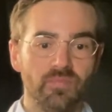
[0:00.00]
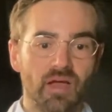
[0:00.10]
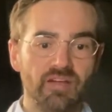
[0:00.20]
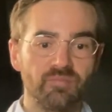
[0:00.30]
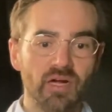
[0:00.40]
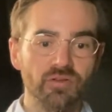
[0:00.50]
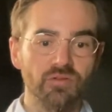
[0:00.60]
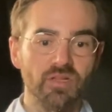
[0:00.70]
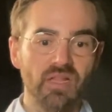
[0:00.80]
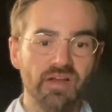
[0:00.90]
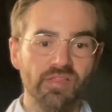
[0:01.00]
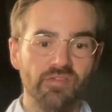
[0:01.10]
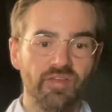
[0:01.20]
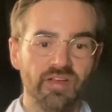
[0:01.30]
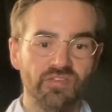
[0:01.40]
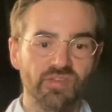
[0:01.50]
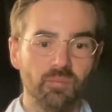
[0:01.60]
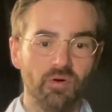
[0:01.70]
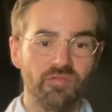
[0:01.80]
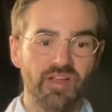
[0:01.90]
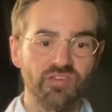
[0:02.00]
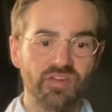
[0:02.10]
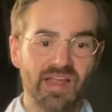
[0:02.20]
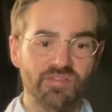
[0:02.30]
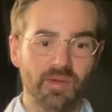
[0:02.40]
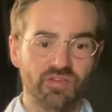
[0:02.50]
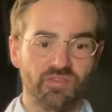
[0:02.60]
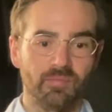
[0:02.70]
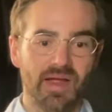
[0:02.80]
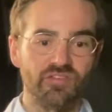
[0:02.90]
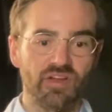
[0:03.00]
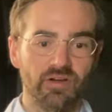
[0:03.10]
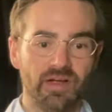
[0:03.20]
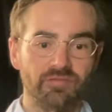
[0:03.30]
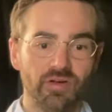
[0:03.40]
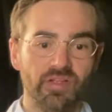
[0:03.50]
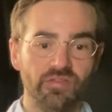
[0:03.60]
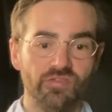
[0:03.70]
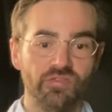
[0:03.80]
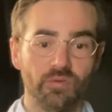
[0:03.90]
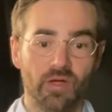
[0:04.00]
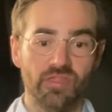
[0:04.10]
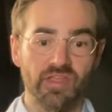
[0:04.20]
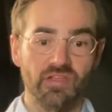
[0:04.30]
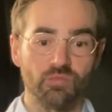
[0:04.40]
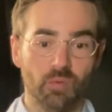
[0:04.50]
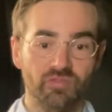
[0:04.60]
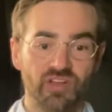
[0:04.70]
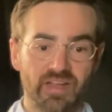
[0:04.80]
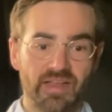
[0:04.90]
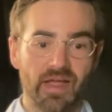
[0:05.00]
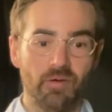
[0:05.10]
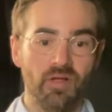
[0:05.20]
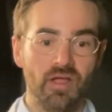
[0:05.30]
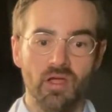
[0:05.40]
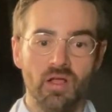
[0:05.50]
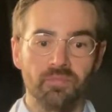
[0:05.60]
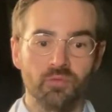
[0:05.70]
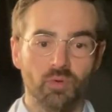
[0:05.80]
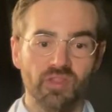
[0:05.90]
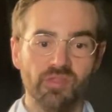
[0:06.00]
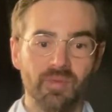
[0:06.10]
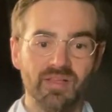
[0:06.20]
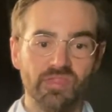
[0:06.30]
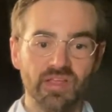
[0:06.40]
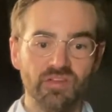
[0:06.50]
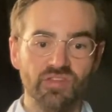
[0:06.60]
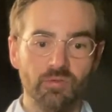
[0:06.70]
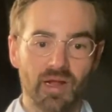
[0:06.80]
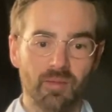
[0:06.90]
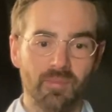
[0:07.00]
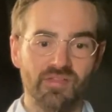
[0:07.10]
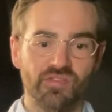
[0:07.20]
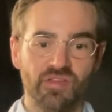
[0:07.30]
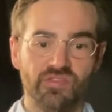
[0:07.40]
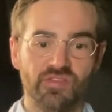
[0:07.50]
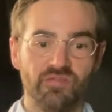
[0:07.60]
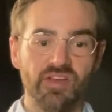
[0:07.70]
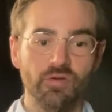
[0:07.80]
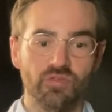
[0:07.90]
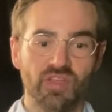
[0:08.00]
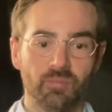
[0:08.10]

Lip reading: I've modeled a lot of the fitness and motivation aspects of my channel after his, so I think he's worth checking out. One of the big things he recommends is to videotape